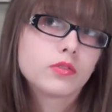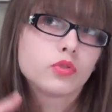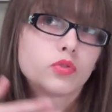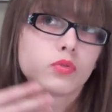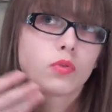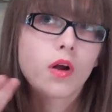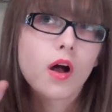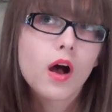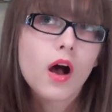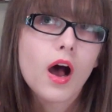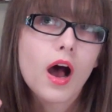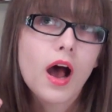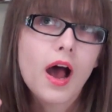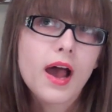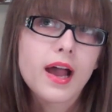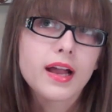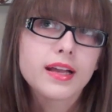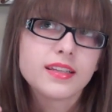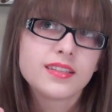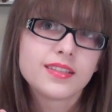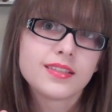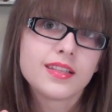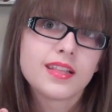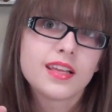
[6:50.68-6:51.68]
draw
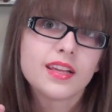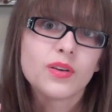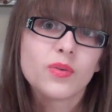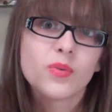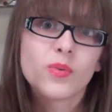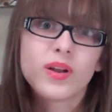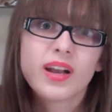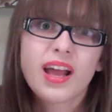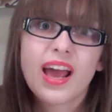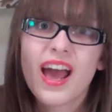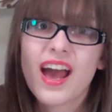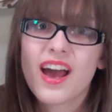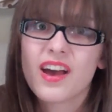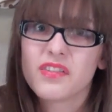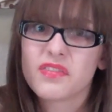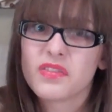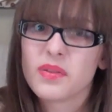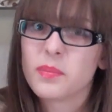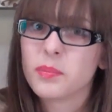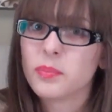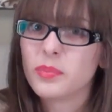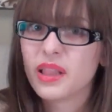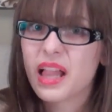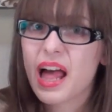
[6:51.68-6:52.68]
eyes and they don't want to have
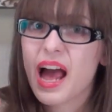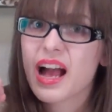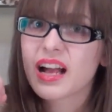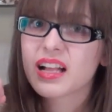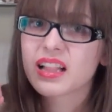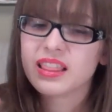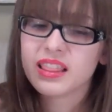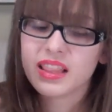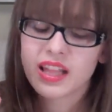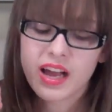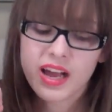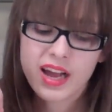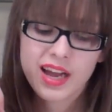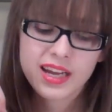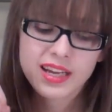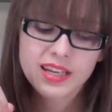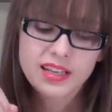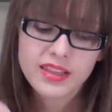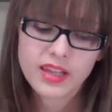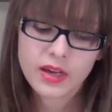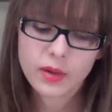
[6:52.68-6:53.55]
the black line.